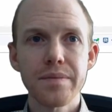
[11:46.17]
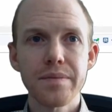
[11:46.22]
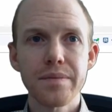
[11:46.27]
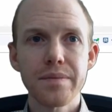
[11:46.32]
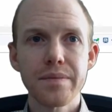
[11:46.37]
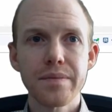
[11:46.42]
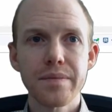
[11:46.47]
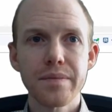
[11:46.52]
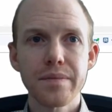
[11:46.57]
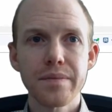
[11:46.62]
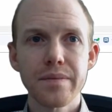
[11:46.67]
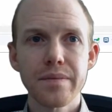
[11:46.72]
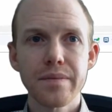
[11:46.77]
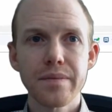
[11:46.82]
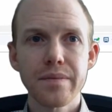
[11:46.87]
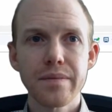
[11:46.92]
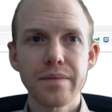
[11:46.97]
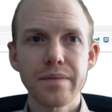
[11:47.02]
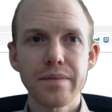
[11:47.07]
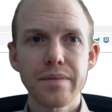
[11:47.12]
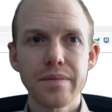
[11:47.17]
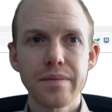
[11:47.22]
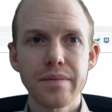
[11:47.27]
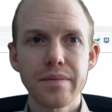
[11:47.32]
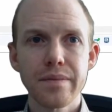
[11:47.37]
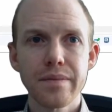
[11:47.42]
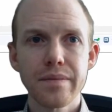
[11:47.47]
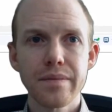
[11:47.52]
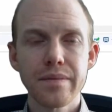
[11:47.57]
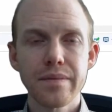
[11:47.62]

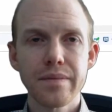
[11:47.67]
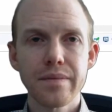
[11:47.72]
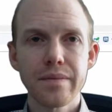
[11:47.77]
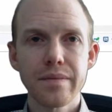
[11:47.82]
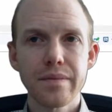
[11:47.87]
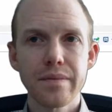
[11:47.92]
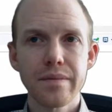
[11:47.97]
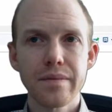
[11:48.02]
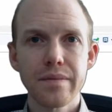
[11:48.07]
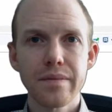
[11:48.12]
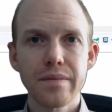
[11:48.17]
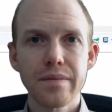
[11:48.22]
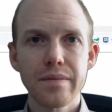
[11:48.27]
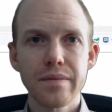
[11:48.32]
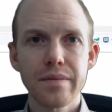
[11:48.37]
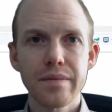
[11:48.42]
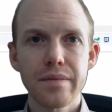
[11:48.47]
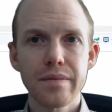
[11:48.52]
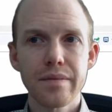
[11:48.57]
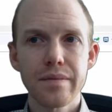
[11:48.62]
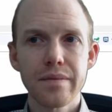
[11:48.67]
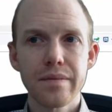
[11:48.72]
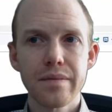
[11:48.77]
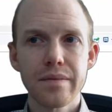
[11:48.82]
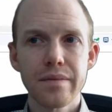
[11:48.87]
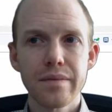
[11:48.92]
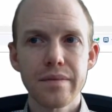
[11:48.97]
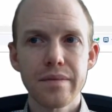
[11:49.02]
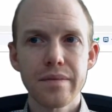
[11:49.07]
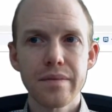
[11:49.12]

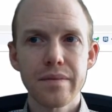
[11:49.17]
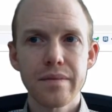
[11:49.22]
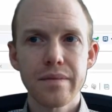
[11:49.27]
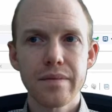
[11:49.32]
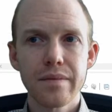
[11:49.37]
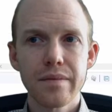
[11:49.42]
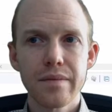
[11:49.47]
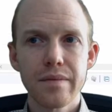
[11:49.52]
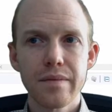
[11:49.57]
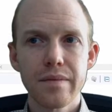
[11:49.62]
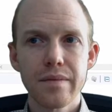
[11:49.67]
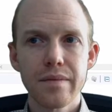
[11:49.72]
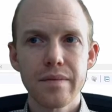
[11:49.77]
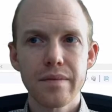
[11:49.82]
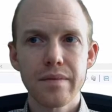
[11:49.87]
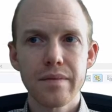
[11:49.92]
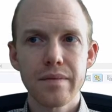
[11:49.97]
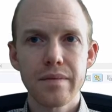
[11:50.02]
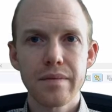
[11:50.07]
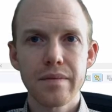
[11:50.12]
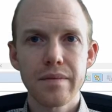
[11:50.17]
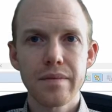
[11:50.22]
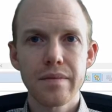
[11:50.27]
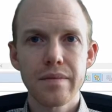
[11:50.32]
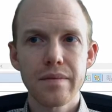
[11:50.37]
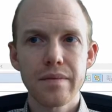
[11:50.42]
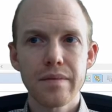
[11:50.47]
Nothing is said.